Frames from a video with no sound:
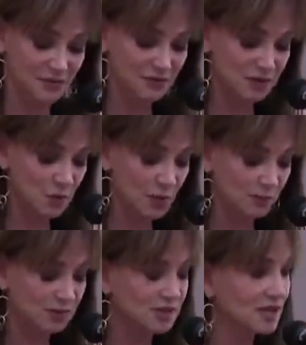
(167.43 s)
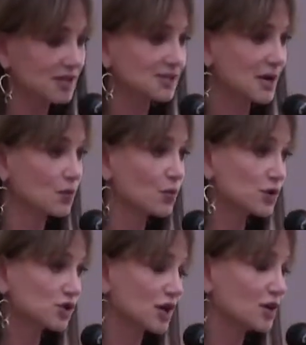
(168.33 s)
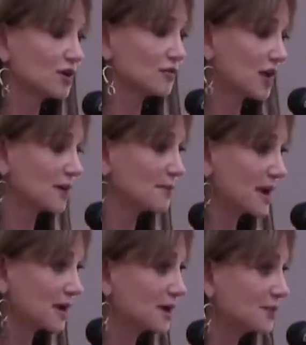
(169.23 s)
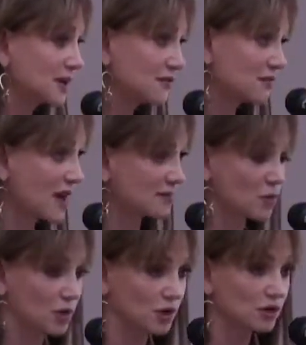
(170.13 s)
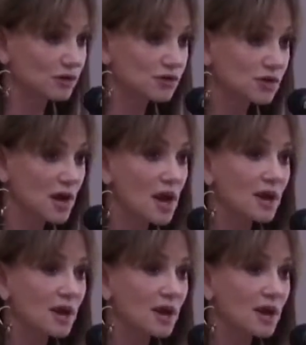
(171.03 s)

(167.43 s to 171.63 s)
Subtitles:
51% because I wish I could have kept my company 5 more years.